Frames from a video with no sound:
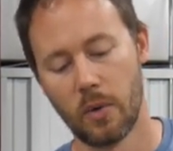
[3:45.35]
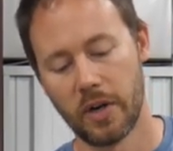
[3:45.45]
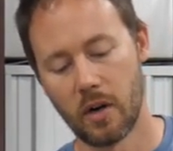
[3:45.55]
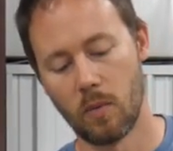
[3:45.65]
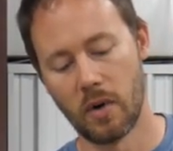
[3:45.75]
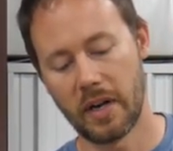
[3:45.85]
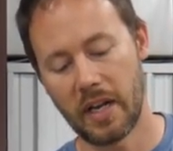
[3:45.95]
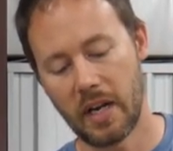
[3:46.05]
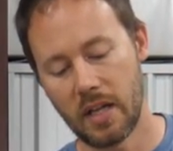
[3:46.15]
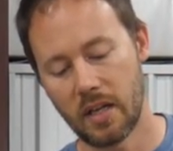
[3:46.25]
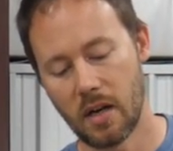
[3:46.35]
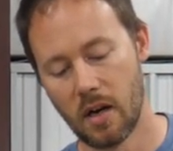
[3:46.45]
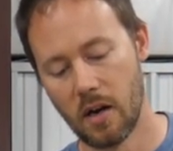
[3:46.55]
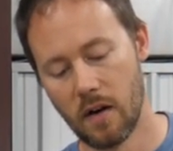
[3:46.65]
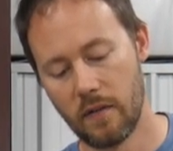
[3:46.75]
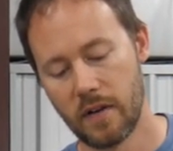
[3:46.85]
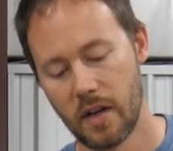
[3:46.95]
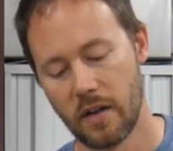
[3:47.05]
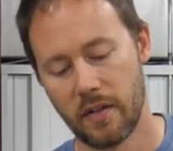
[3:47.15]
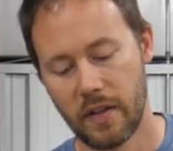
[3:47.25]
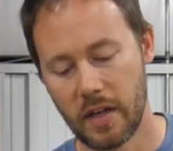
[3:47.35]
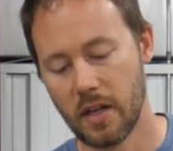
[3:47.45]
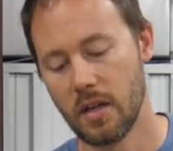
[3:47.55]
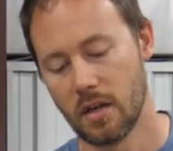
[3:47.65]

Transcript: we don't want any of the